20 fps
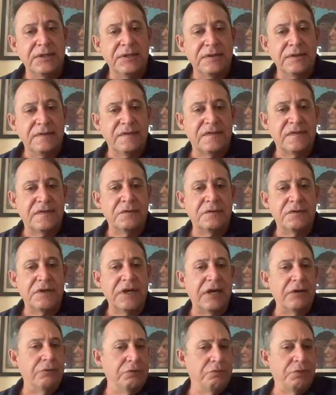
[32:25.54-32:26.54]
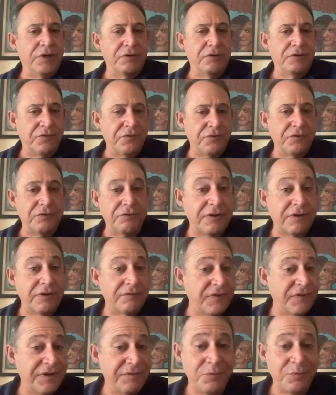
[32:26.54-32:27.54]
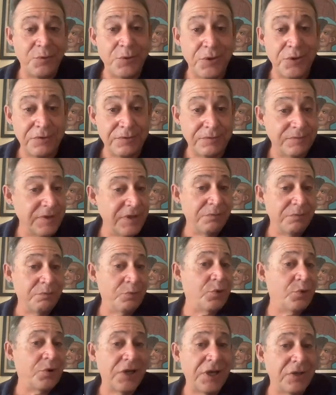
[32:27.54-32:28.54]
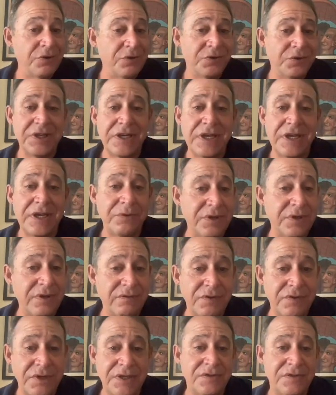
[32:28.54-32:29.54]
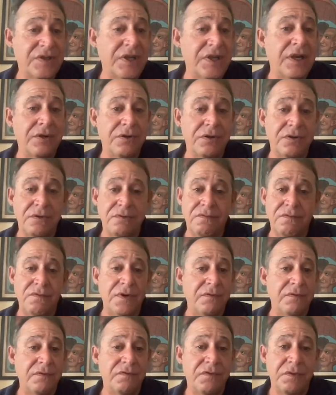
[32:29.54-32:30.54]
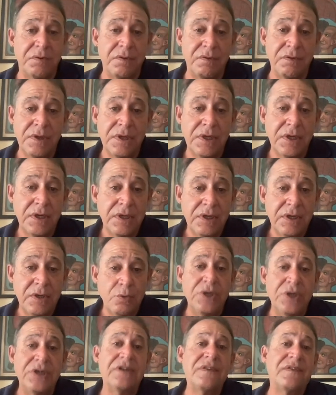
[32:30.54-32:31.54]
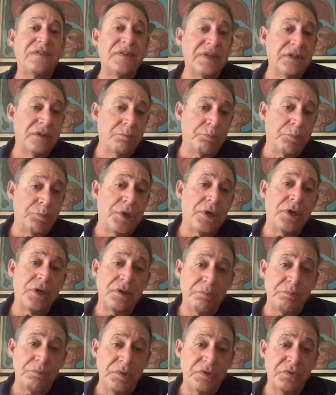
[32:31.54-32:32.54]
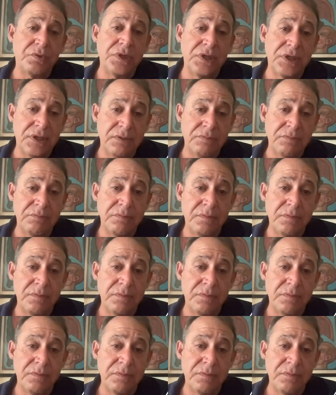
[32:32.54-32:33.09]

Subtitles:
So I would want to photograph that more and more. I don't think I would ever get tired of the witnessing the bond between them.